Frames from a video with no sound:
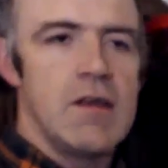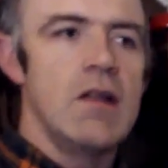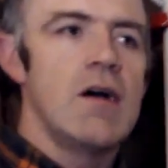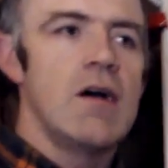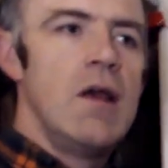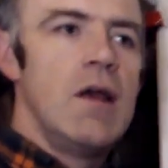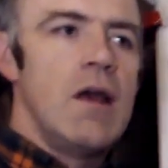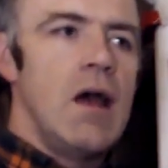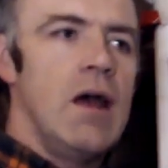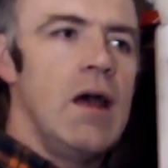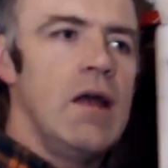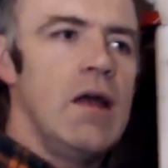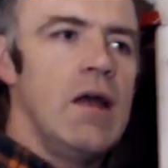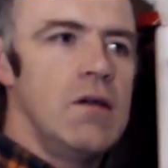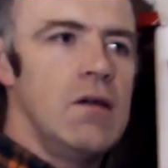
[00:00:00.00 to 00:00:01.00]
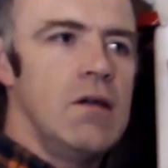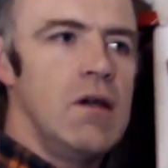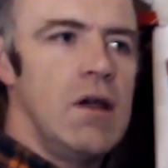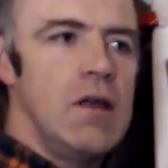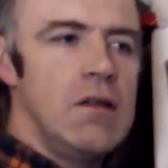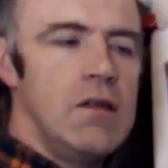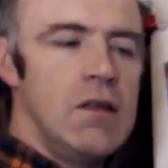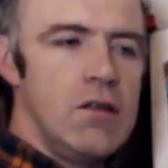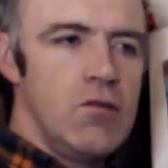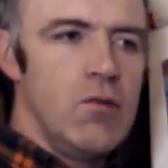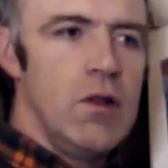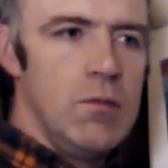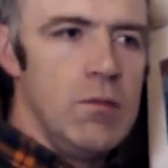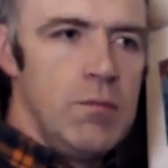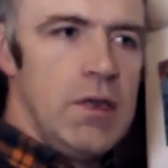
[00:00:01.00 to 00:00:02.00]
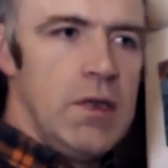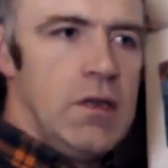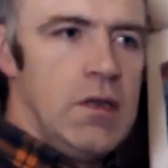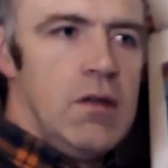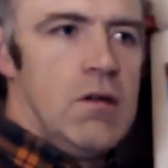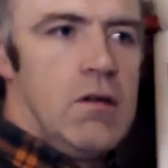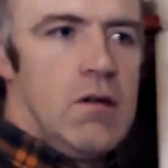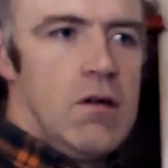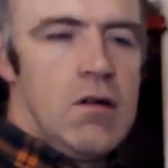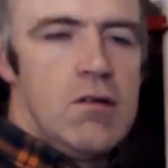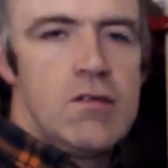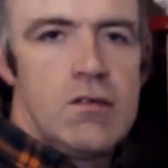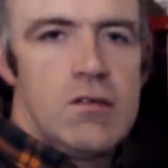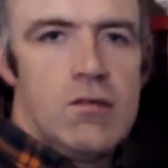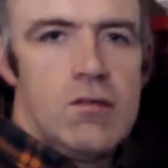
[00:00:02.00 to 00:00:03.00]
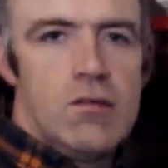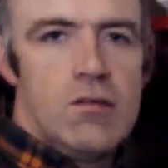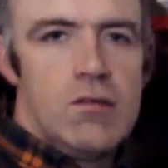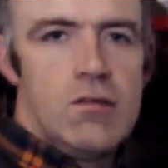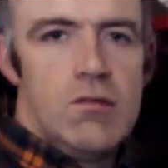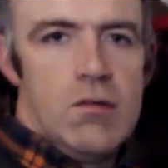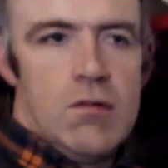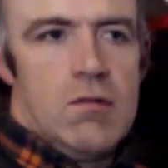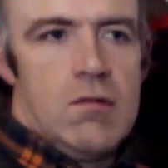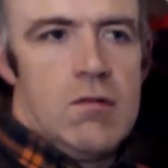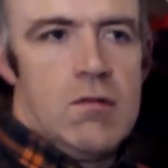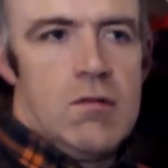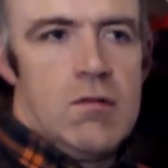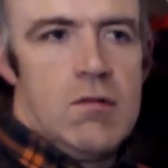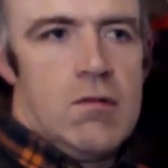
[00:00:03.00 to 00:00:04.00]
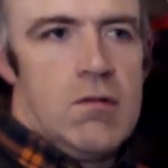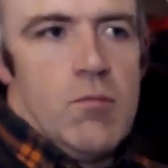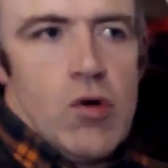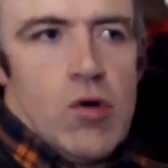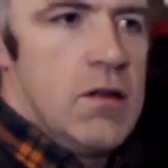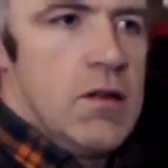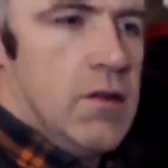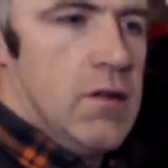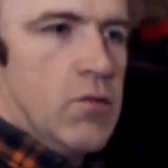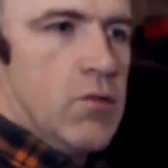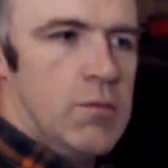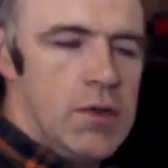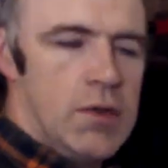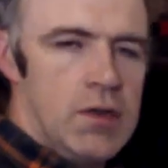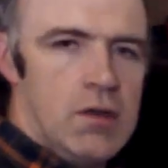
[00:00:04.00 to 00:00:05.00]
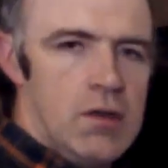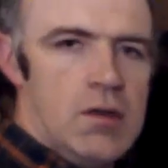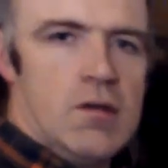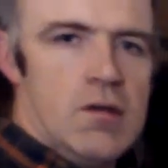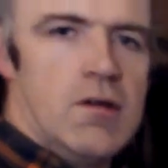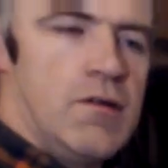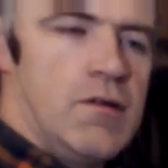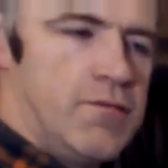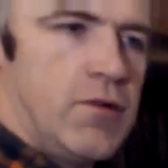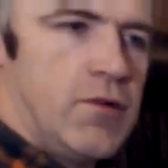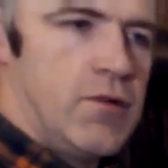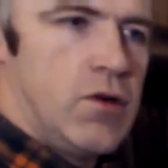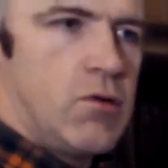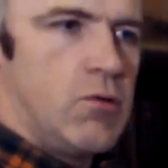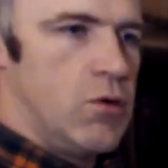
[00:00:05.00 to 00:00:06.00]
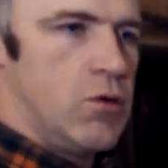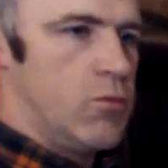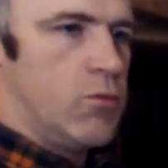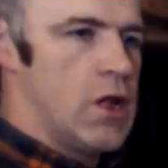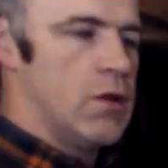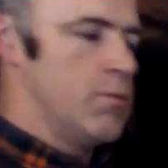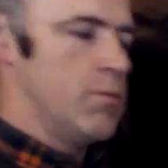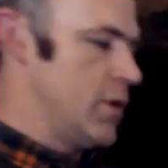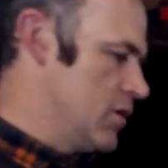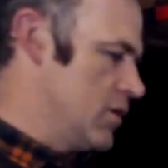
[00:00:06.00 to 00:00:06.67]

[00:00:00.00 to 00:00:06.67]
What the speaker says: and it will be also more healthy. It will be for our well-being.